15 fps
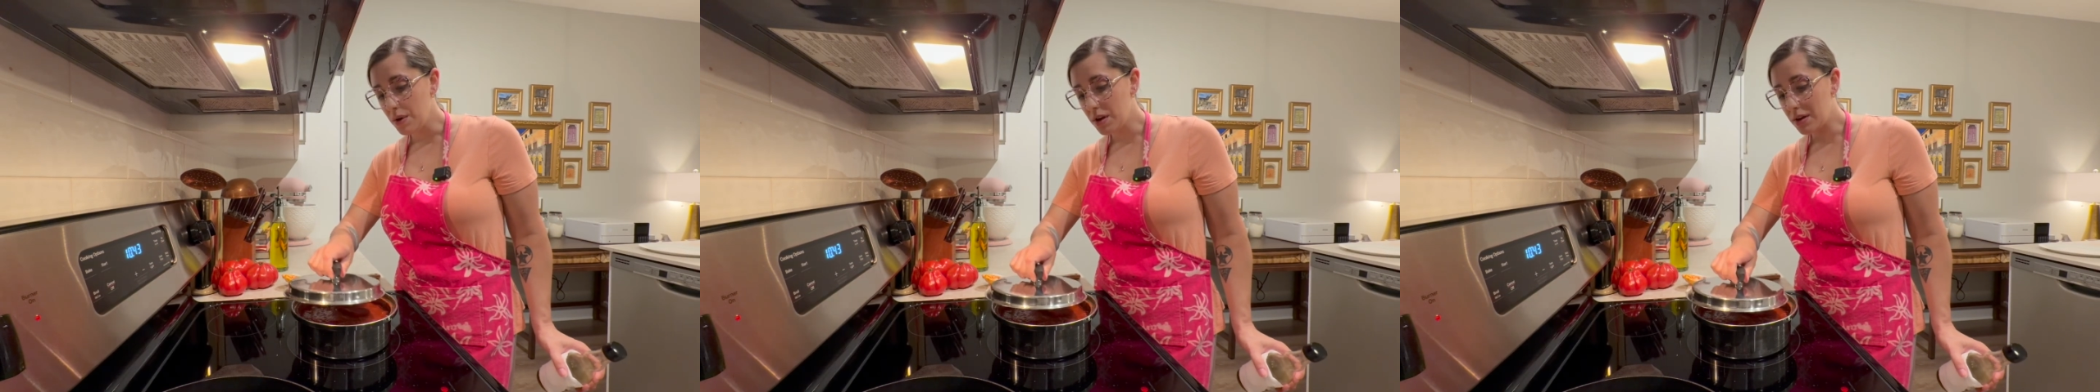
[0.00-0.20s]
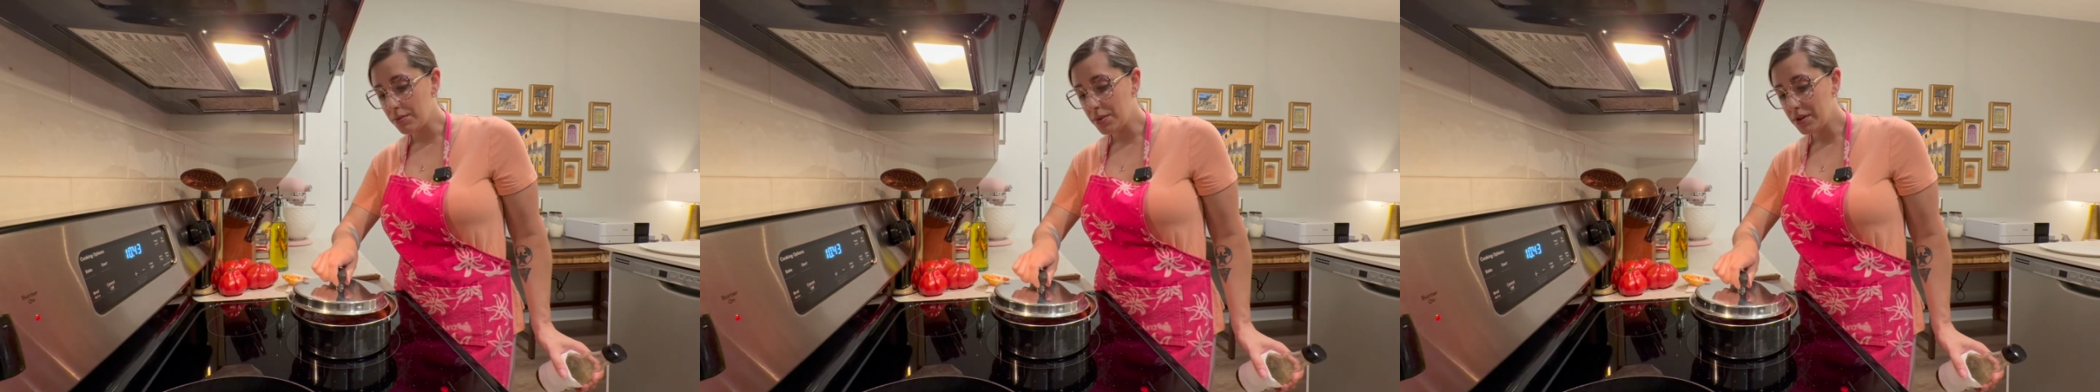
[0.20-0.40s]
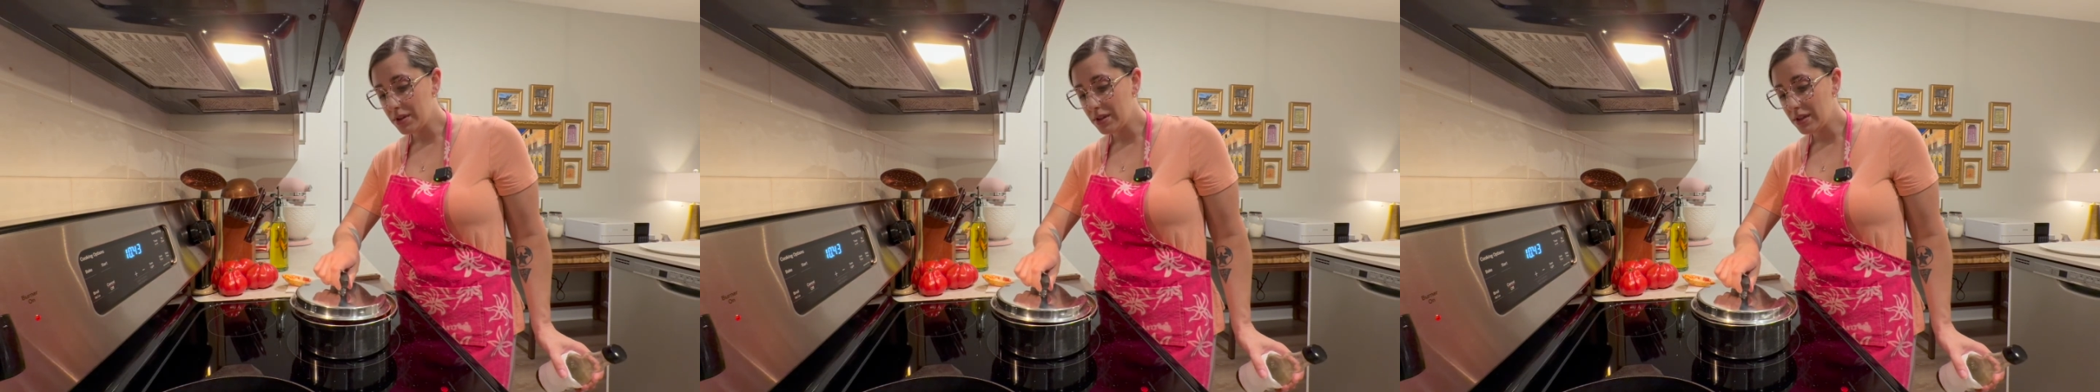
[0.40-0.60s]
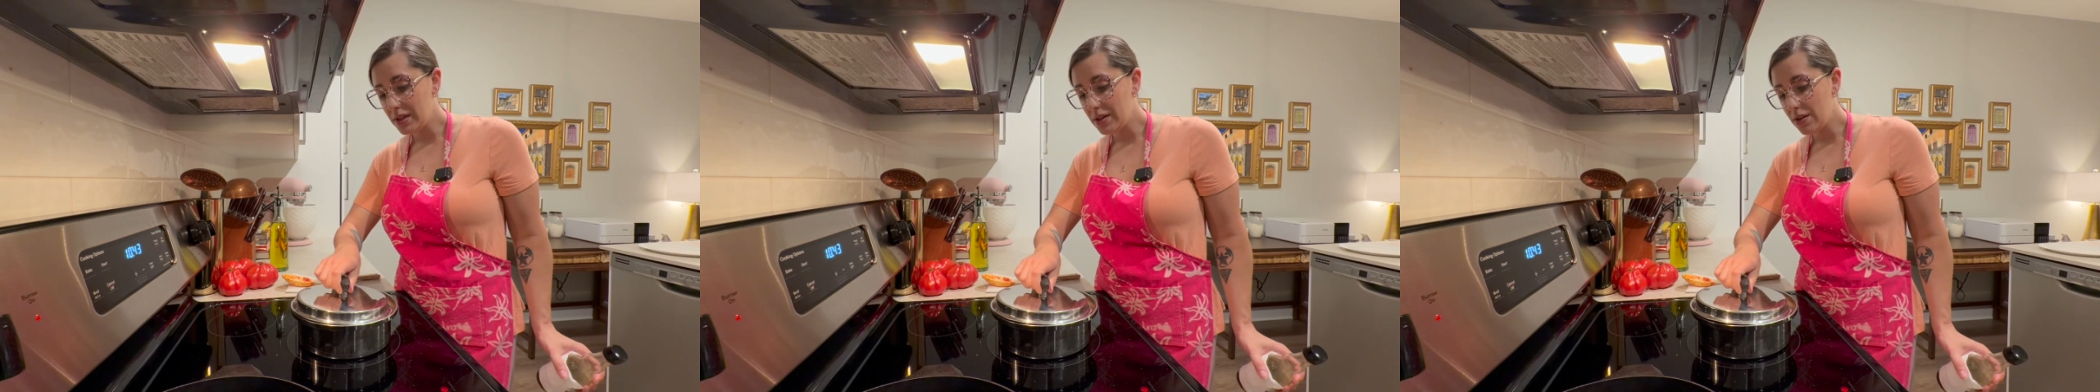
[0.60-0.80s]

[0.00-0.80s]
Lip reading: going to put the lid